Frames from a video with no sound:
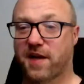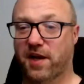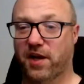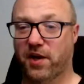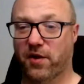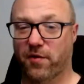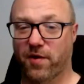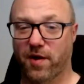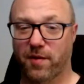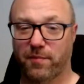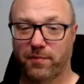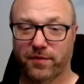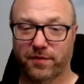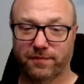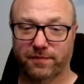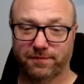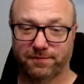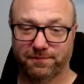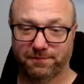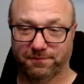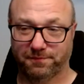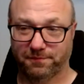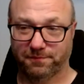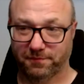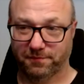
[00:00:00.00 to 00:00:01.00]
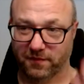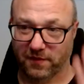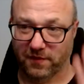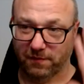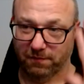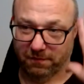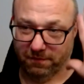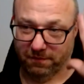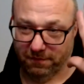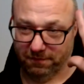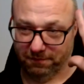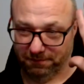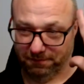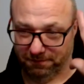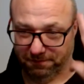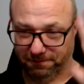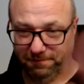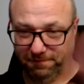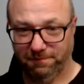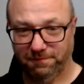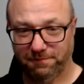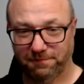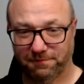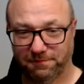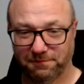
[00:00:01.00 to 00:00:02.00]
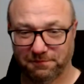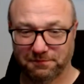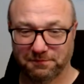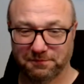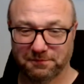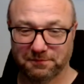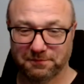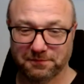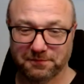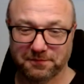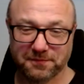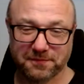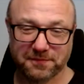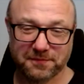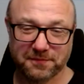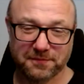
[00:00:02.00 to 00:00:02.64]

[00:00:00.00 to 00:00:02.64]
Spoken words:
Zach, yes. Thank you,